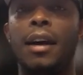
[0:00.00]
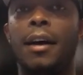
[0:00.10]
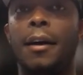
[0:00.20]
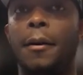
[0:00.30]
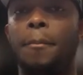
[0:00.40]

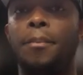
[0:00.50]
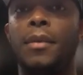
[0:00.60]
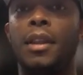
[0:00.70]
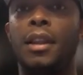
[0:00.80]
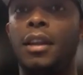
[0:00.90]
Um,
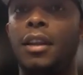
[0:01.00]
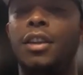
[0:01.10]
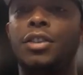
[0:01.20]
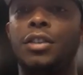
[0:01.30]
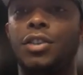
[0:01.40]
and then the
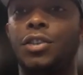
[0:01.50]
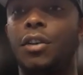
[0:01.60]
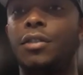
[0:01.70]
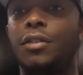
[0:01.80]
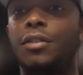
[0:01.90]
addition of
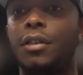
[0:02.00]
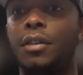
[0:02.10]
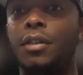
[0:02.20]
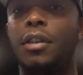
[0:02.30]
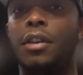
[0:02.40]
Scherzer,
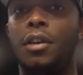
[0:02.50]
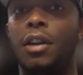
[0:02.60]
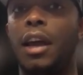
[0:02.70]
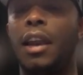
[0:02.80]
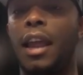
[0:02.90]
you know, to
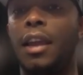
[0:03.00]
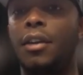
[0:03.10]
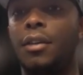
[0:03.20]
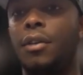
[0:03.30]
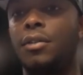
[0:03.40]
kind of
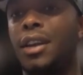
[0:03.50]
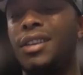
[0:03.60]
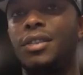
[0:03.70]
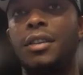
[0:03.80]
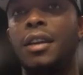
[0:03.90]
anchor the
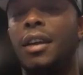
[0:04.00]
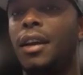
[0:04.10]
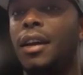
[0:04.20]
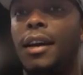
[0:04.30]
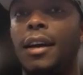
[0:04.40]
rotation.
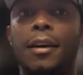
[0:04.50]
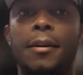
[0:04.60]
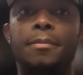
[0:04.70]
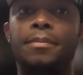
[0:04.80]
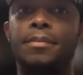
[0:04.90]

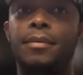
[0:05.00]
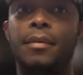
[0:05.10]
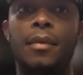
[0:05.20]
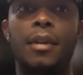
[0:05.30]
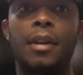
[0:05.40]
Um,
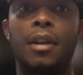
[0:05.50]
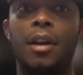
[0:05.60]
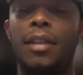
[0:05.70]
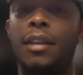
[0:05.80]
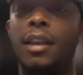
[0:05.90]
you
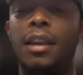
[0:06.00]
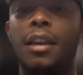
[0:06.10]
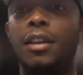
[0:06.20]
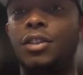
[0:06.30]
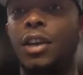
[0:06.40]
know, I think they did
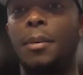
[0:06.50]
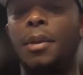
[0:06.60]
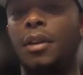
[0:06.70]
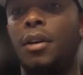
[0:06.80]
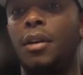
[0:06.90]
a good job
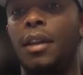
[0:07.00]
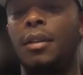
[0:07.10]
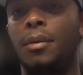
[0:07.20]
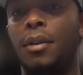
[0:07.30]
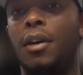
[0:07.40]
at the at
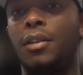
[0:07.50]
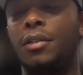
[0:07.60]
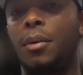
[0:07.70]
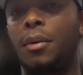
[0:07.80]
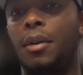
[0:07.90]
the All
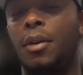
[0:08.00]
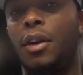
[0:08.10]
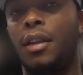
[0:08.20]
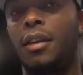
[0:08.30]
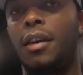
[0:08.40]
Star or
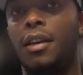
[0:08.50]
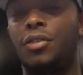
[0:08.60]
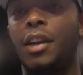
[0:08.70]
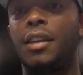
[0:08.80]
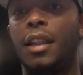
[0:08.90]
at the
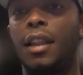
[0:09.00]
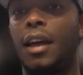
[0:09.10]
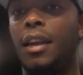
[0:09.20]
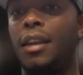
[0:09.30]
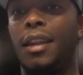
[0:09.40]
trade
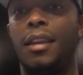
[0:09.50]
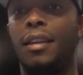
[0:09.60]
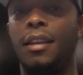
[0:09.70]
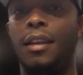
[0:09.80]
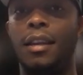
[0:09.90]
deadline, and they,
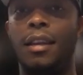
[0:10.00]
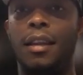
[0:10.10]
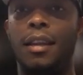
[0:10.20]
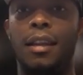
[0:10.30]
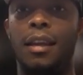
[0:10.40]

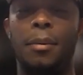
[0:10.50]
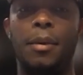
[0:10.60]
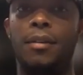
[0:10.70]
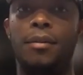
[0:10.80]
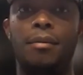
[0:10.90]
I
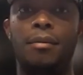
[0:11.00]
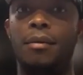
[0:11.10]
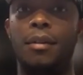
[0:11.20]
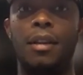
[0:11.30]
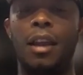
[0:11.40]
mean,
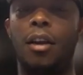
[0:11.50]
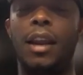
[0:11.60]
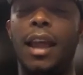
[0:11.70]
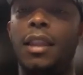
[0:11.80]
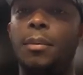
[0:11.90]
they
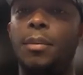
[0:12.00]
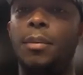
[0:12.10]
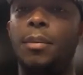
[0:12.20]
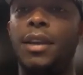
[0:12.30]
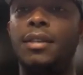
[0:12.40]
already had the
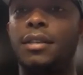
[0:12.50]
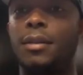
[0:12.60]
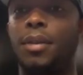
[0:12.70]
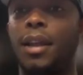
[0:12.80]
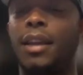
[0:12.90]
pieces in
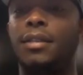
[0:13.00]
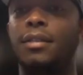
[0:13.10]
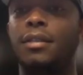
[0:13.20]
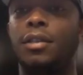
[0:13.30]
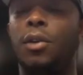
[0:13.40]
place
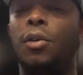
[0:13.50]
to go